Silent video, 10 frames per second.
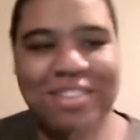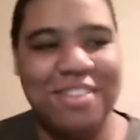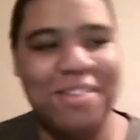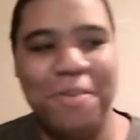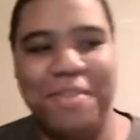
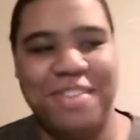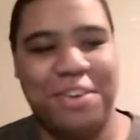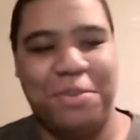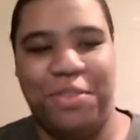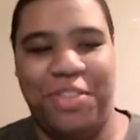
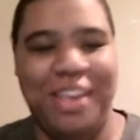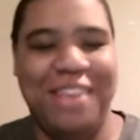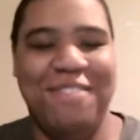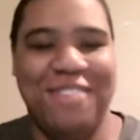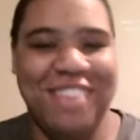
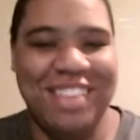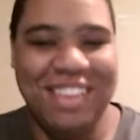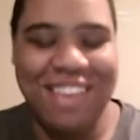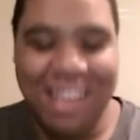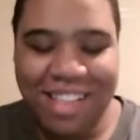themes
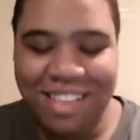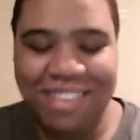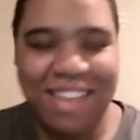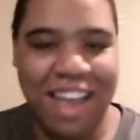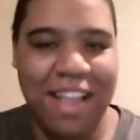in
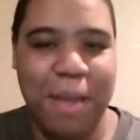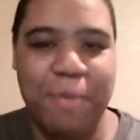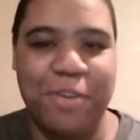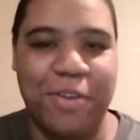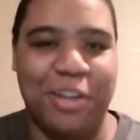the second
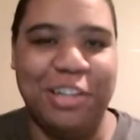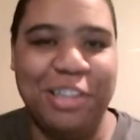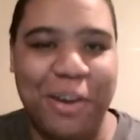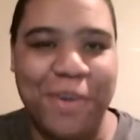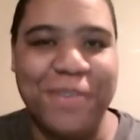episode
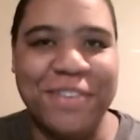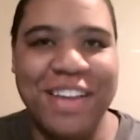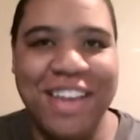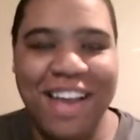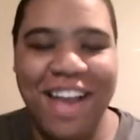alone.
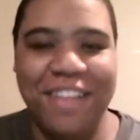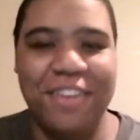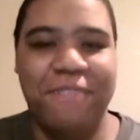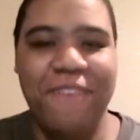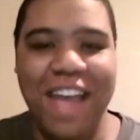And
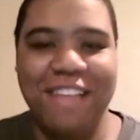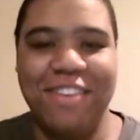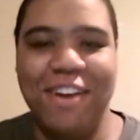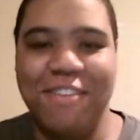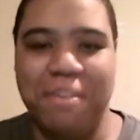there's fan
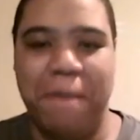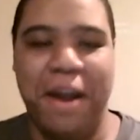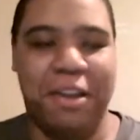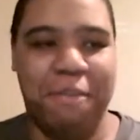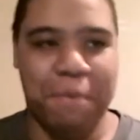service
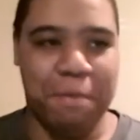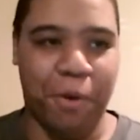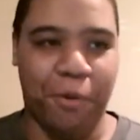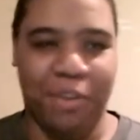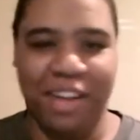apparently for
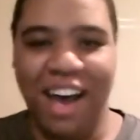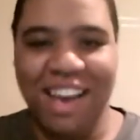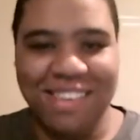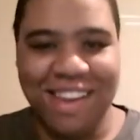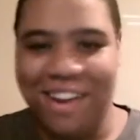both guys and